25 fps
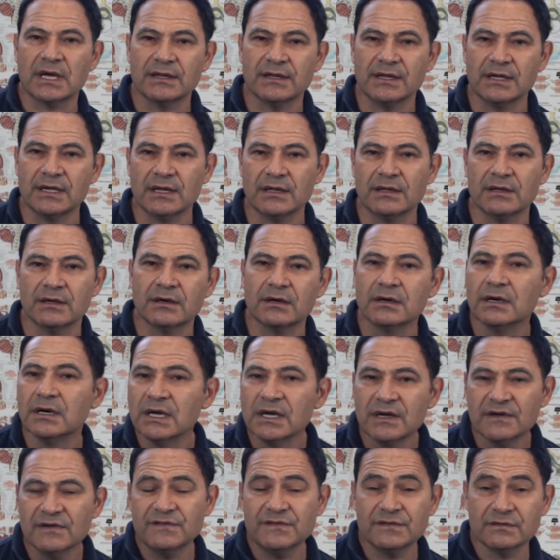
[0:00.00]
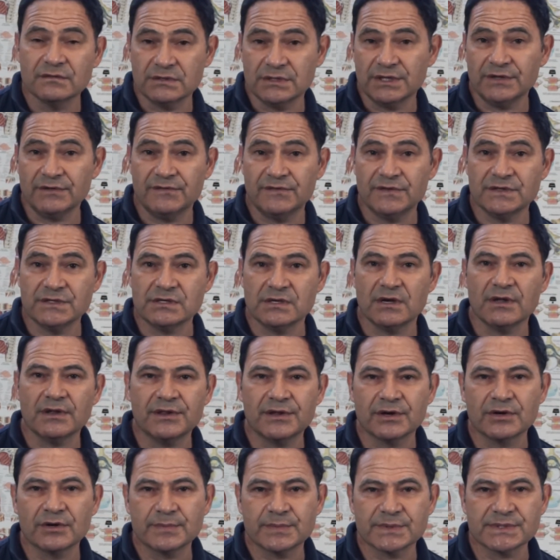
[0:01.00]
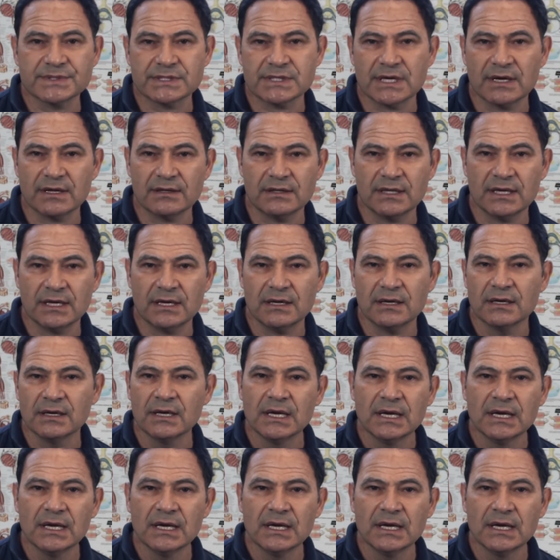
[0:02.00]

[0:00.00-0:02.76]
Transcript: the other physiotherapists out there.